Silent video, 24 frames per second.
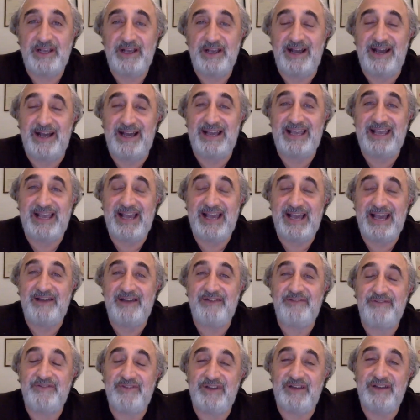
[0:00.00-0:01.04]
I
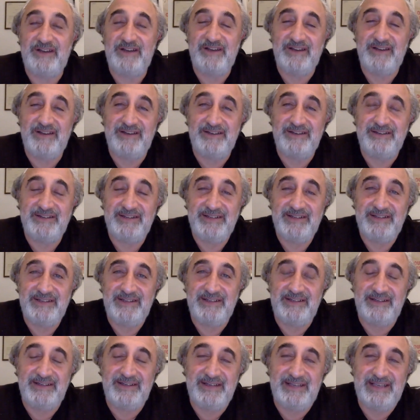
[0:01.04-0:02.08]
have uh,
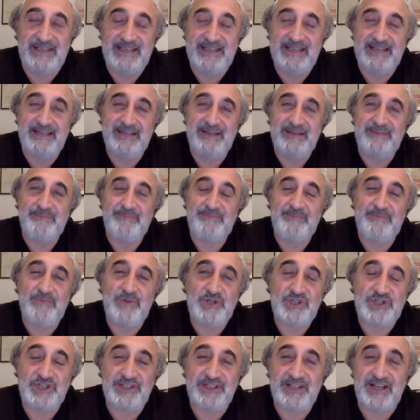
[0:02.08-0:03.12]
a uh,
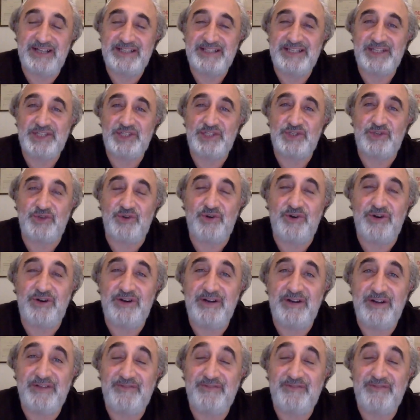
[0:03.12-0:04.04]
merchandising store.